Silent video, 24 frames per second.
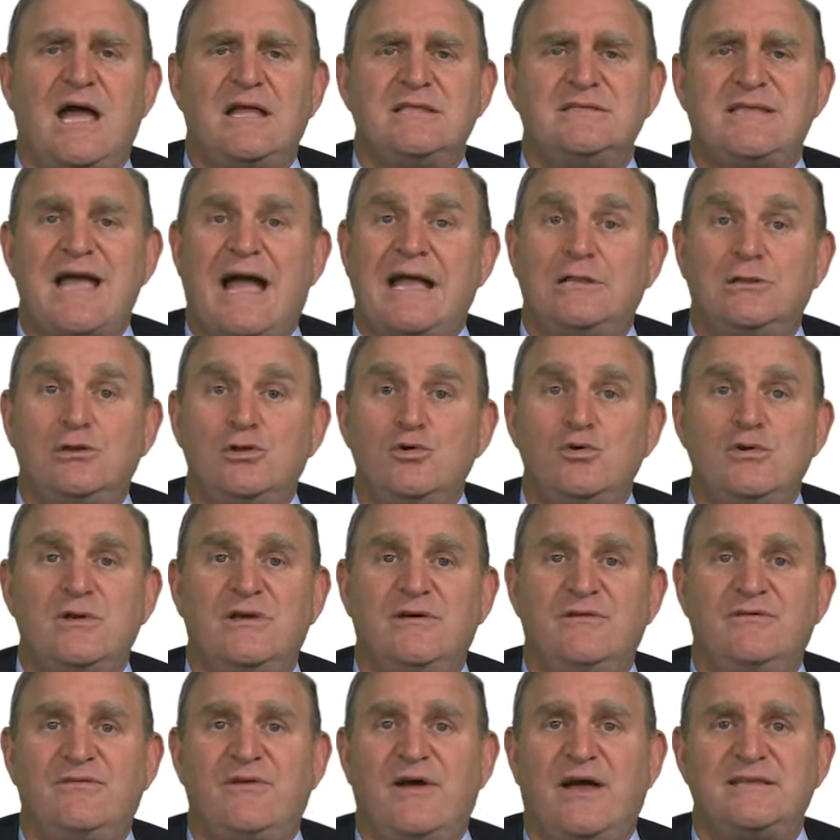
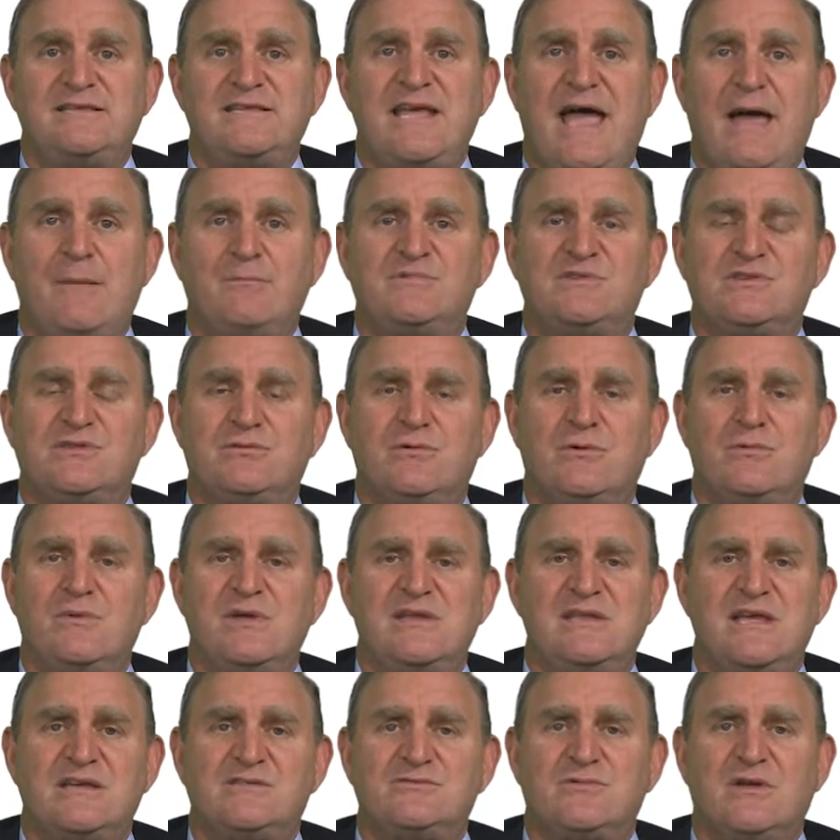dilutive attempts through
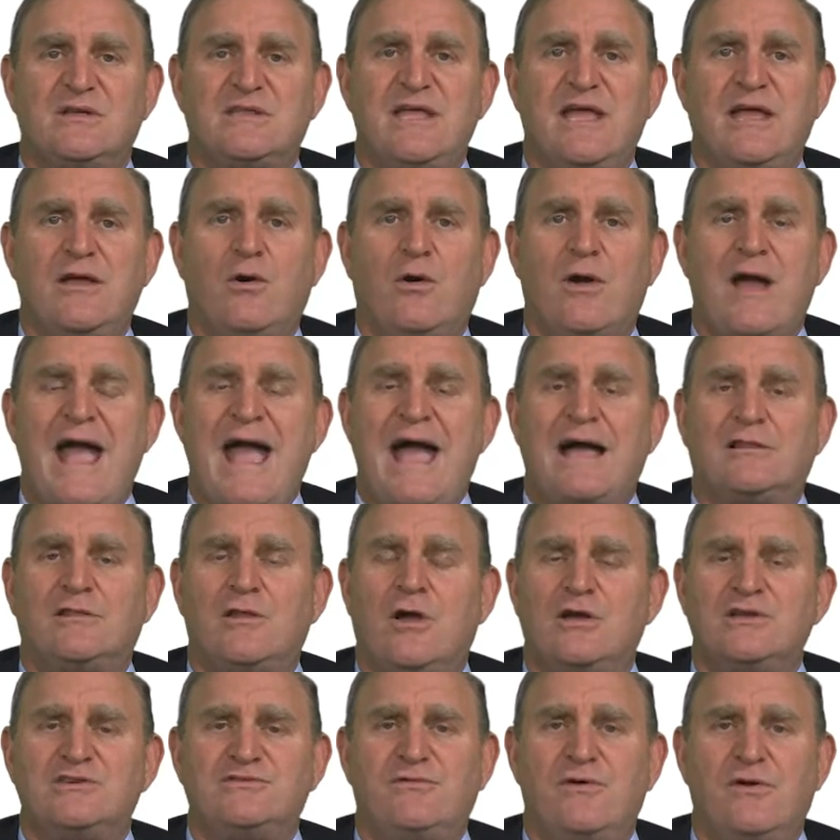redistricting or at
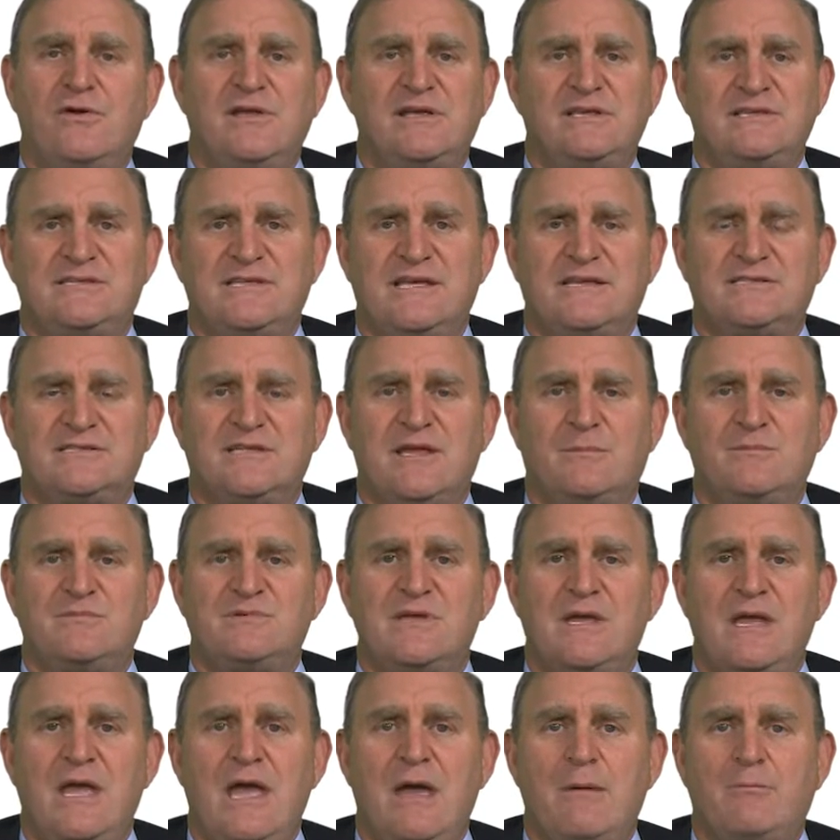large voting systems
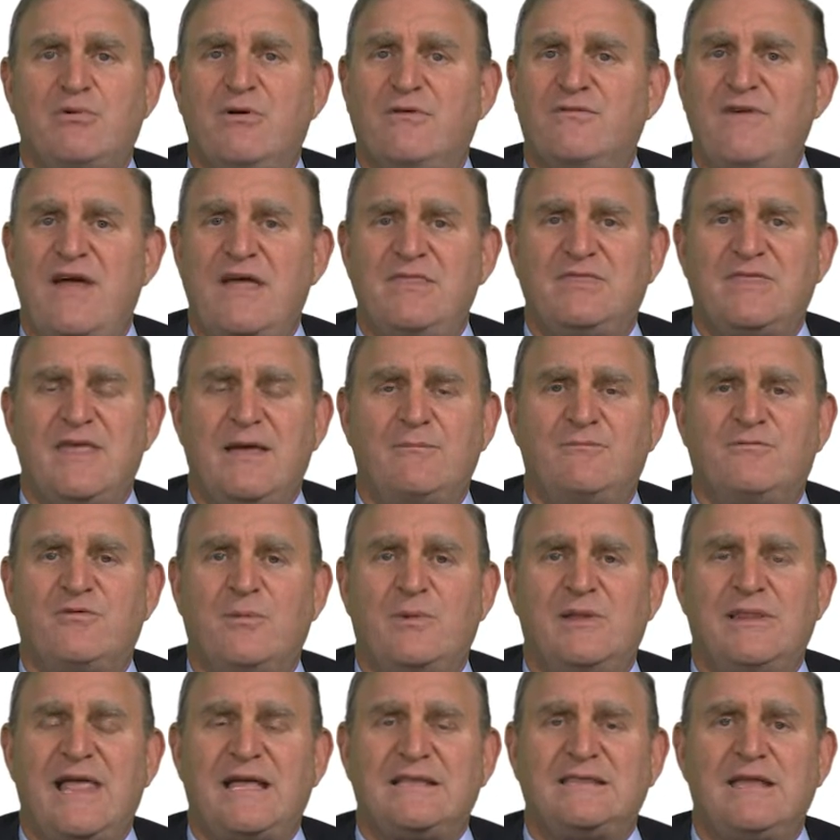prevent them
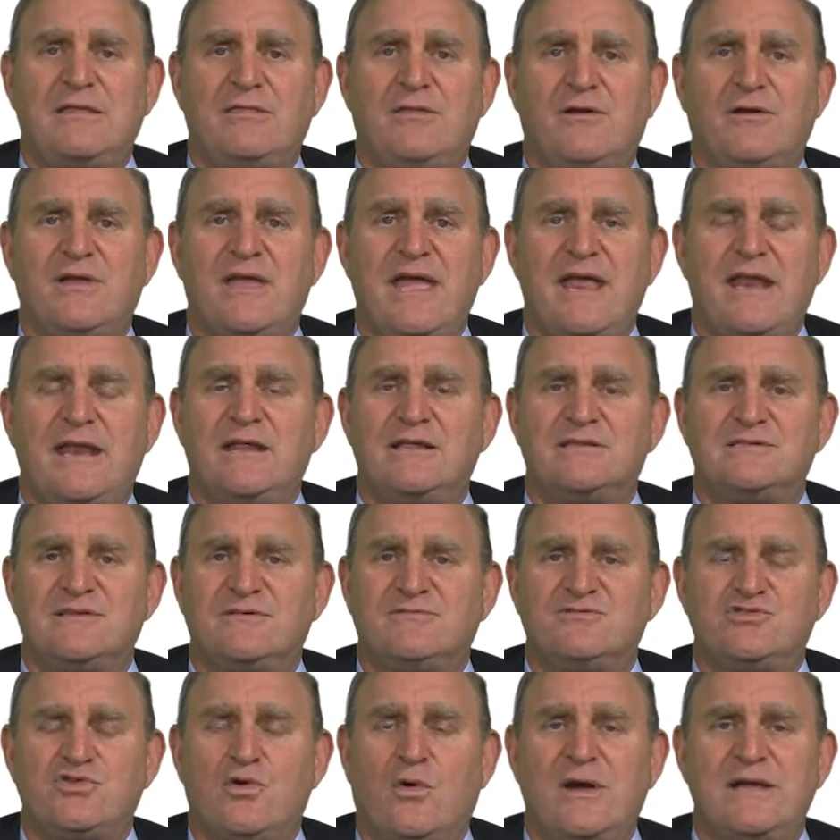from electing their candidates
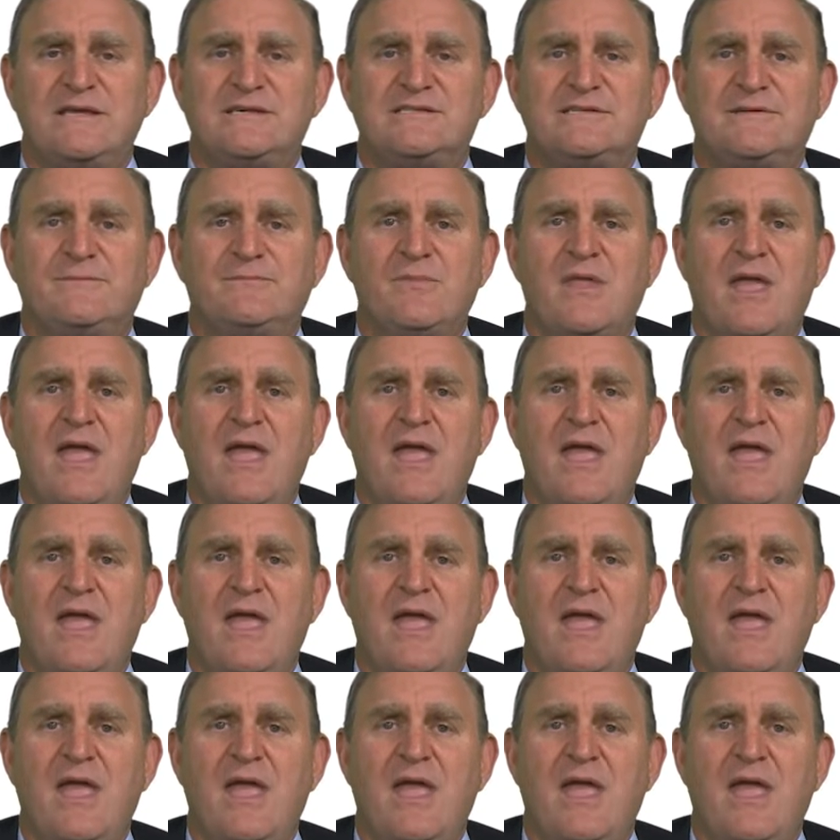of choice.